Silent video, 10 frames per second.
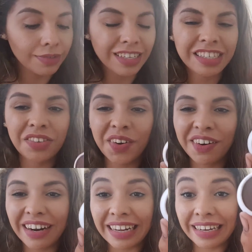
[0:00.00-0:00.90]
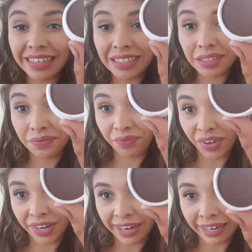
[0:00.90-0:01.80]
this one right here, it's
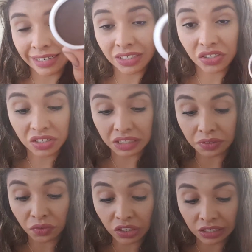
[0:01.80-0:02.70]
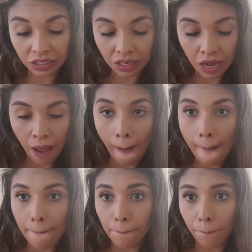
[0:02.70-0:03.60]
Fair. It's just a really
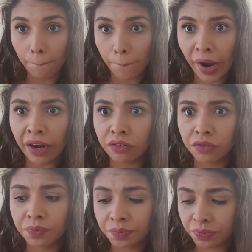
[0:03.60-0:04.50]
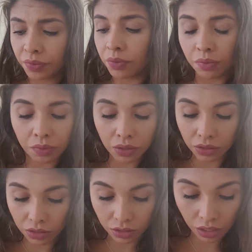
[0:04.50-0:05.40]
brown
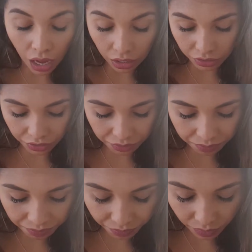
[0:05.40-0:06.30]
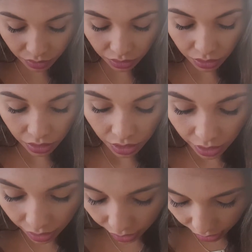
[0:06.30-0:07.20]
color.
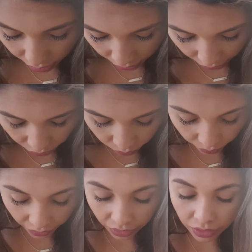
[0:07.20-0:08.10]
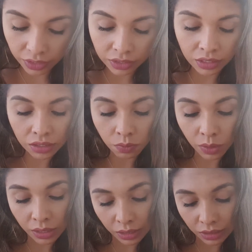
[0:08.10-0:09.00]
And next one right here, this
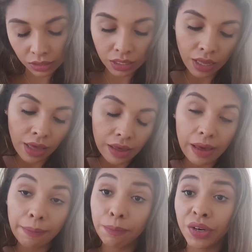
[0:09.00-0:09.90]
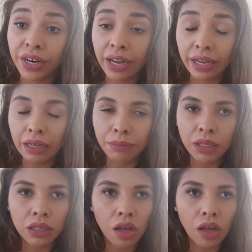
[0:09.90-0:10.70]
one, it's Amira, and I'm in